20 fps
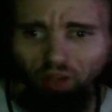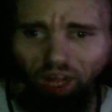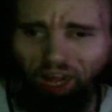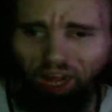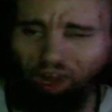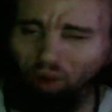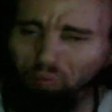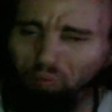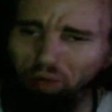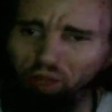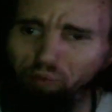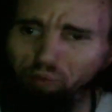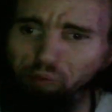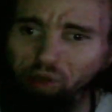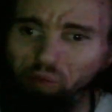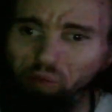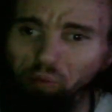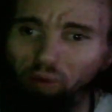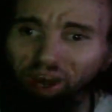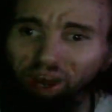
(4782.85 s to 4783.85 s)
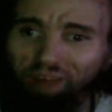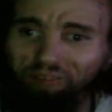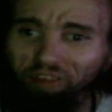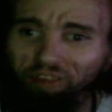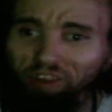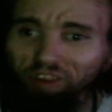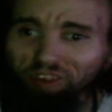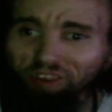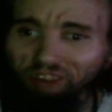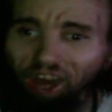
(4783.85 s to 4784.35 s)
How many people have
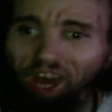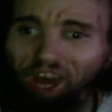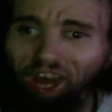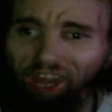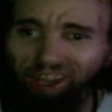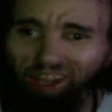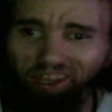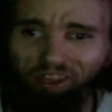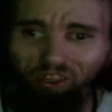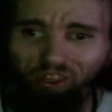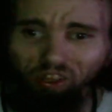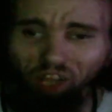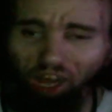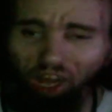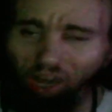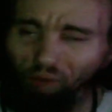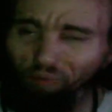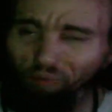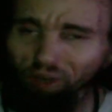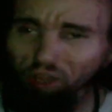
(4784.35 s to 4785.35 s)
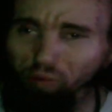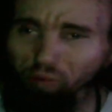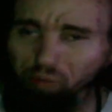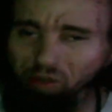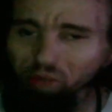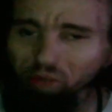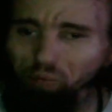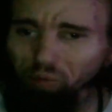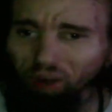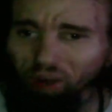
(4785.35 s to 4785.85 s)
to die? How many
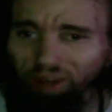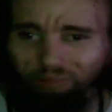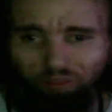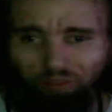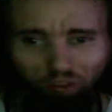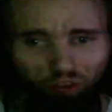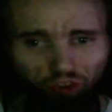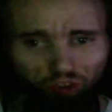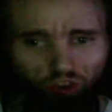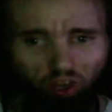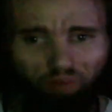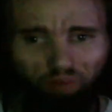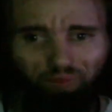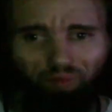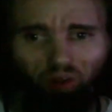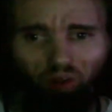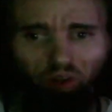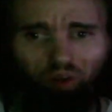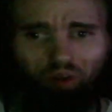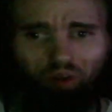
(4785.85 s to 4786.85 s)
people have to suffer?